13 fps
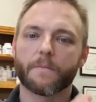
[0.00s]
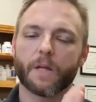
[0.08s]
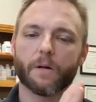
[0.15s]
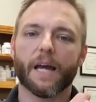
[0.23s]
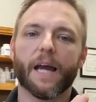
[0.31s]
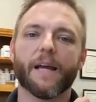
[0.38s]

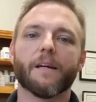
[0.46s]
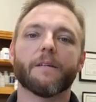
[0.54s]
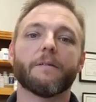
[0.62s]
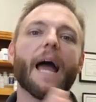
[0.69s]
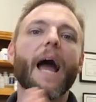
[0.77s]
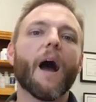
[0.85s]
Okay,
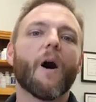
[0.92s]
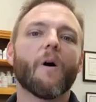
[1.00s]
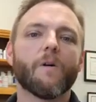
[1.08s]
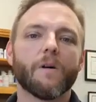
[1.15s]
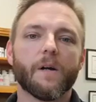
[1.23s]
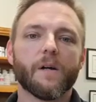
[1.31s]
and
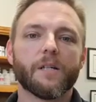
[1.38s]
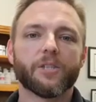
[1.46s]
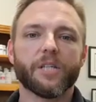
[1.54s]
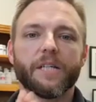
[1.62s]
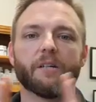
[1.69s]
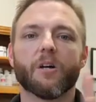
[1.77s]
now
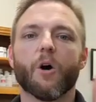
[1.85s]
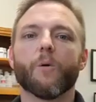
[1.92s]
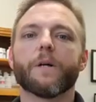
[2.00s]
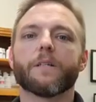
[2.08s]
she can go